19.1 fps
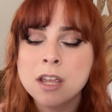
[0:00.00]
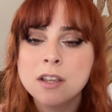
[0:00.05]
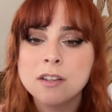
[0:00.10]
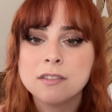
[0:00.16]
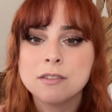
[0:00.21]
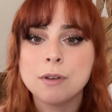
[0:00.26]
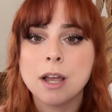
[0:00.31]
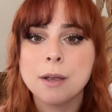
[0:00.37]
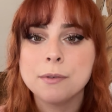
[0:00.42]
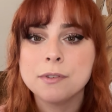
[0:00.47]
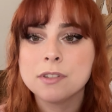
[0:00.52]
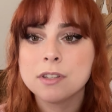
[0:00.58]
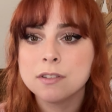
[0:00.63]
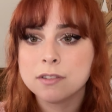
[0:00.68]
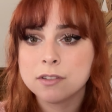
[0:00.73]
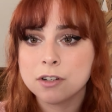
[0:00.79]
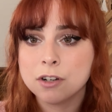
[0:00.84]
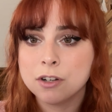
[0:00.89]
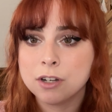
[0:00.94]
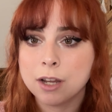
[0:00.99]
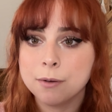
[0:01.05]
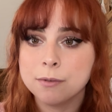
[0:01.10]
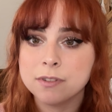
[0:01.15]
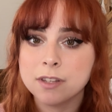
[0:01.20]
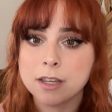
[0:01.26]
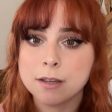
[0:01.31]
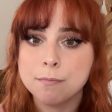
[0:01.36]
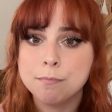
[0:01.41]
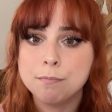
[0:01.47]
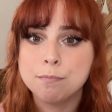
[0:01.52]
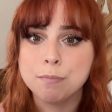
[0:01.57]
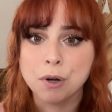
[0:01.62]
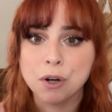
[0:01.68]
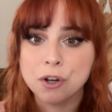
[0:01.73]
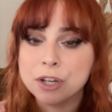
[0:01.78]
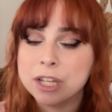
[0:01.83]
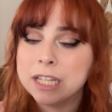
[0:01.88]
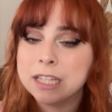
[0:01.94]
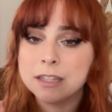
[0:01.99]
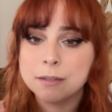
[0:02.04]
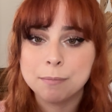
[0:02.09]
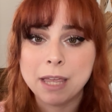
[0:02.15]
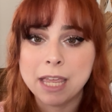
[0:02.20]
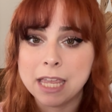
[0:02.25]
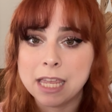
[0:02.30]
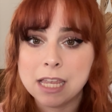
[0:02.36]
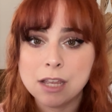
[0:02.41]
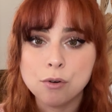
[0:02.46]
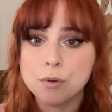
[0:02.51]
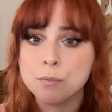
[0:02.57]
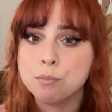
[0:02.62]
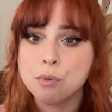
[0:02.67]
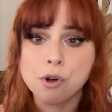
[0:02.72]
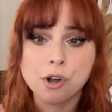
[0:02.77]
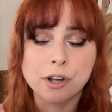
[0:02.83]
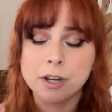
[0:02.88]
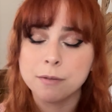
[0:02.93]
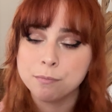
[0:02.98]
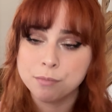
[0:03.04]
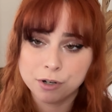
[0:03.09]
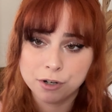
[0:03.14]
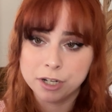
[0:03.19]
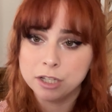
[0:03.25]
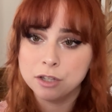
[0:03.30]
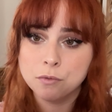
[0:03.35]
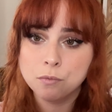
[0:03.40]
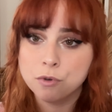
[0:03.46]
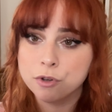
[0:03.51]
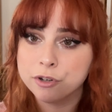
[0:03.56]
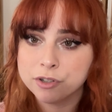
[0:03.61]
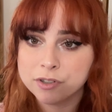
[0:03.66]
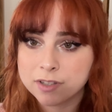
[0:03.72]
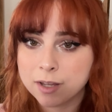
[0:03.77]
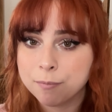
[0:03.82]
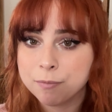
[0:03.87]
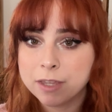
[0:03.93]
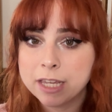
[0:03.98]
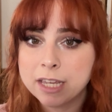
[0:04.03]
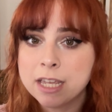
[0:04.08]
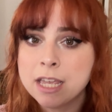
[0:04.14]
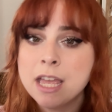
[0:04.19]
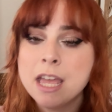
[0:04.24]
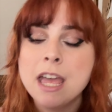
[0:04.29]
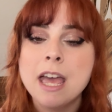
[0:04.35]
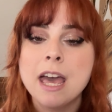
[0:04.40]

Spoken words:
So I was concerned I was like burning the paint or burning the wood or something,